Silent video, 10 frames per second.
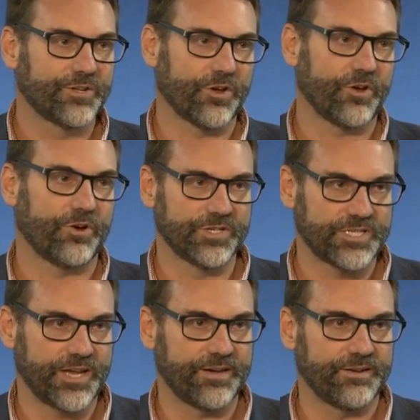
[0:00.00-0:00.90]
to the
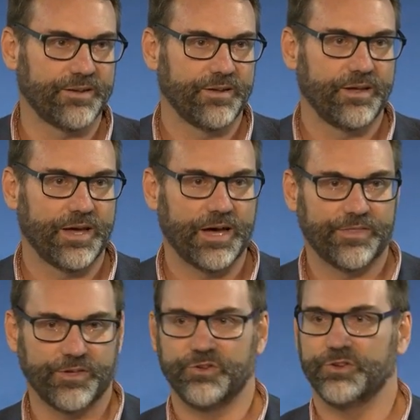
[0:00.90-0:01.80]
content
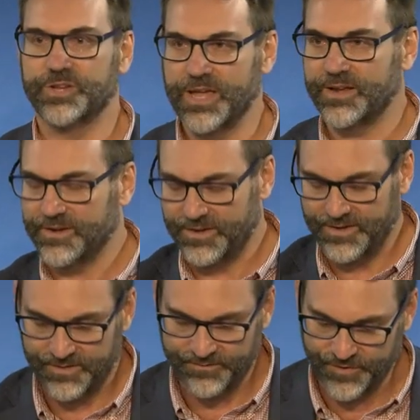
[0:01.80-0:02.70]
that you'd get
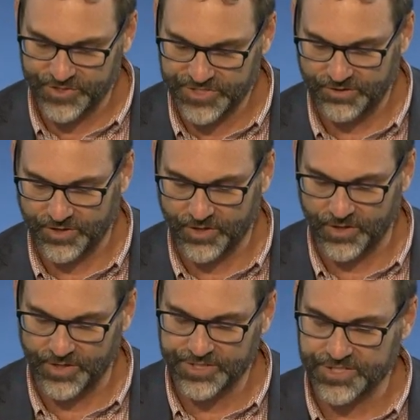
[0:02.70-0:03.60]
in first year at
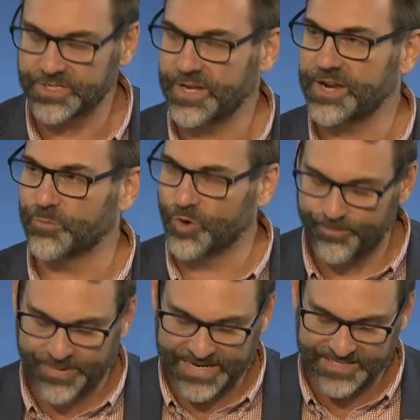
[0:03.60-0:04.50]
college at a
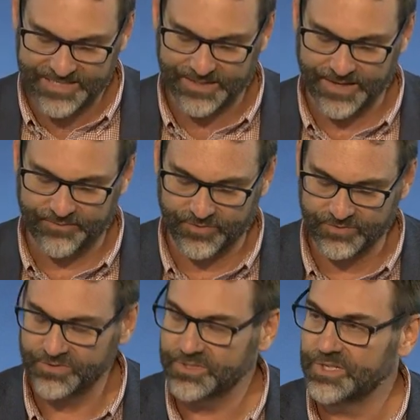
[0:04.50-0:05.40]
more basic
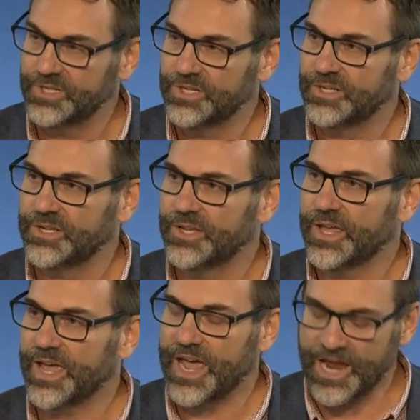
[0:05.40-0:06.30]
level
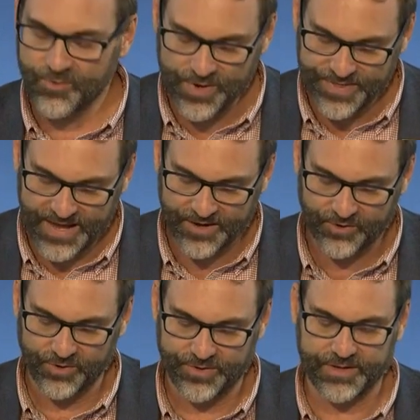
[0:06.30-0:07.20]
and without
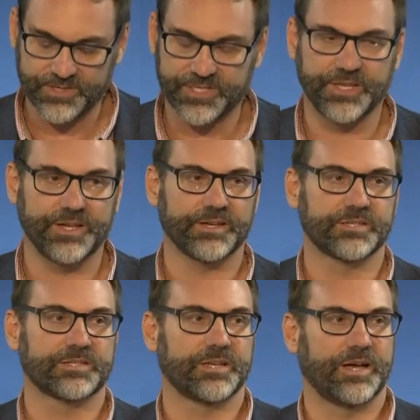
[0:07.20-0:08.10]
all of those
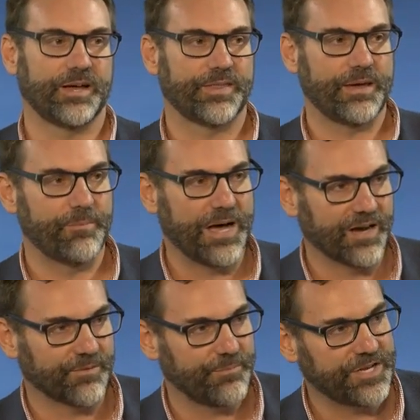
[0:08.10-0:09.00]
things that
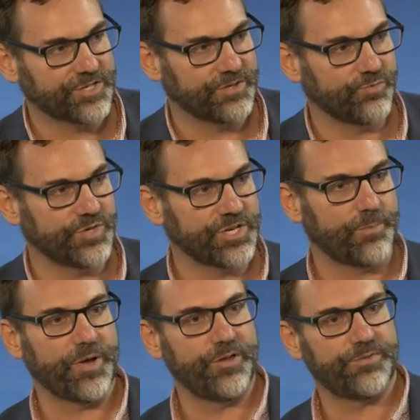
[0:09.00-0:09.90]
Mark mentioned, which are
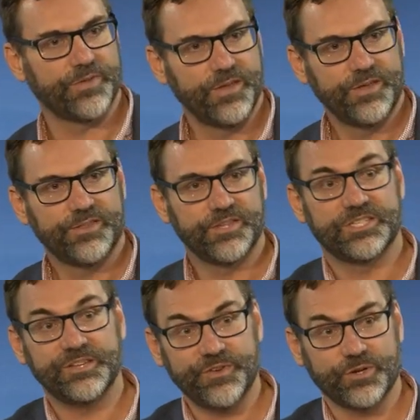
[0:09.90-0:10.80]
both the
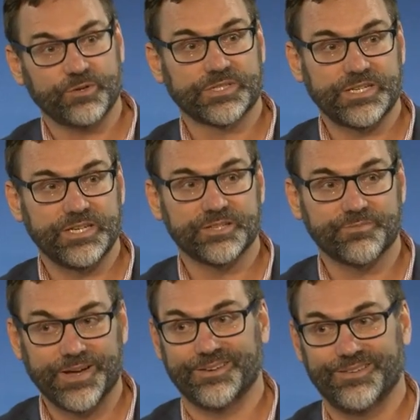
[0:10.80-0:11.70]
difficulties
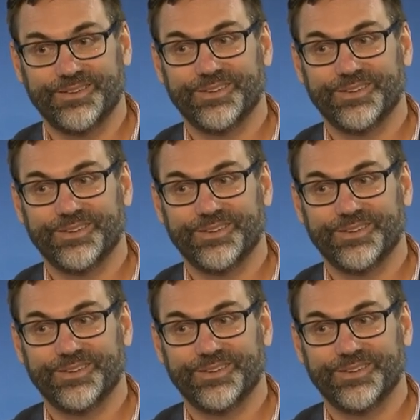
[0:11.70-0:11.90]
but